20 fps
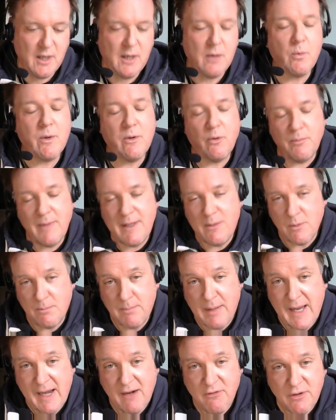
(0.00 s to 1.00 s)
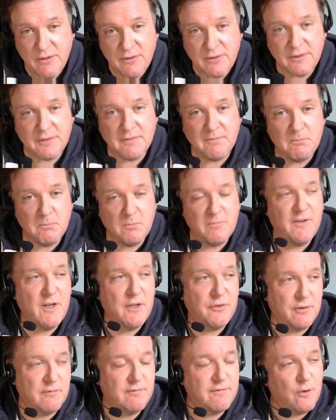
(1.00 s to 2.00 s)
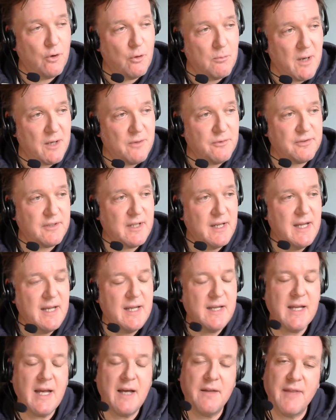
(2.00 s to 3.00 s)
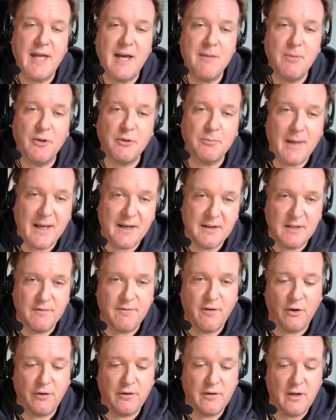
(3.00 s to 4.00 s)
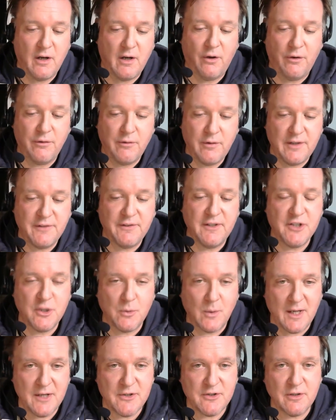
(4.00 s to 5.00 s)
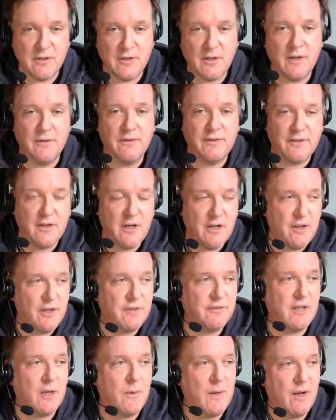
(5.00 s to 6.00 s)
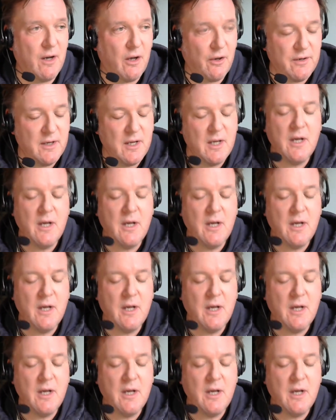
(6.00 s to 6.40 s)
We would meet with parents first and foremost, get their perspective on the situation, the concern that's going on.